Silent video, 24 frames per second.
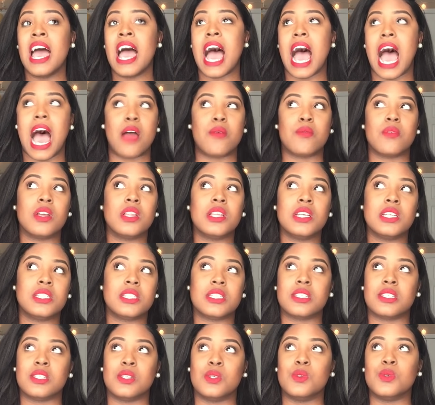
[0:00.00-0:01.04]
I really
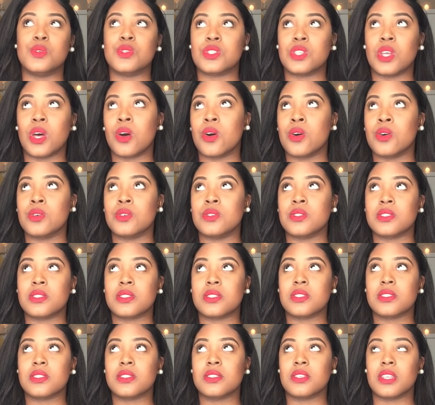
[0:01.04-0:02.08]
just use those,
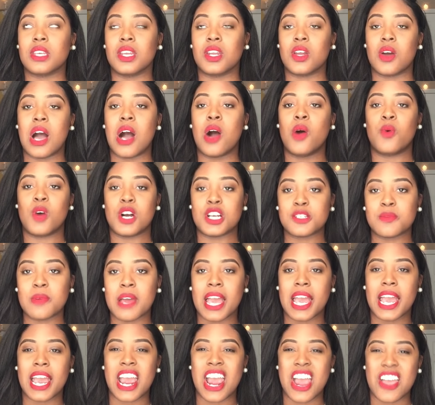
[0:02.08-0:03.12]
you know, I'll wash my
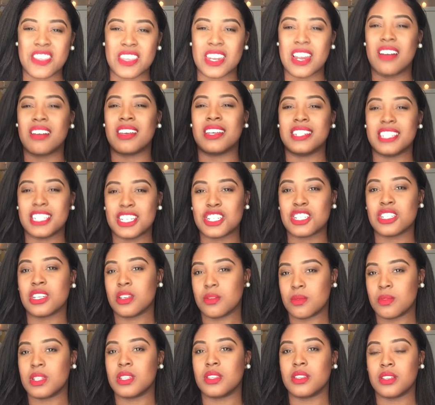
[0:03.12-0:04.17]
hair, then I'll condition it
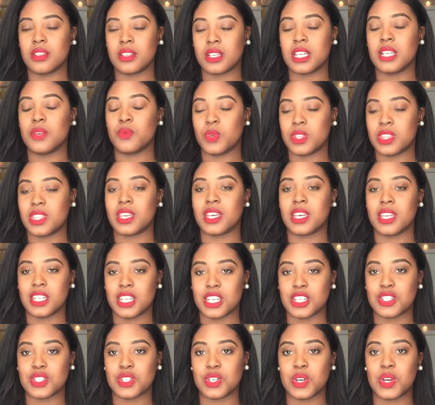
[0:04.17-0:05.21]
with the
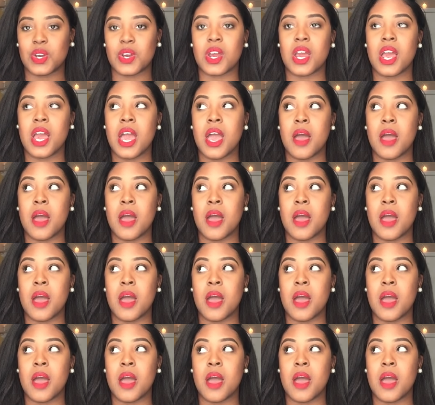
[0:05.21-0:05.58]
conditioner,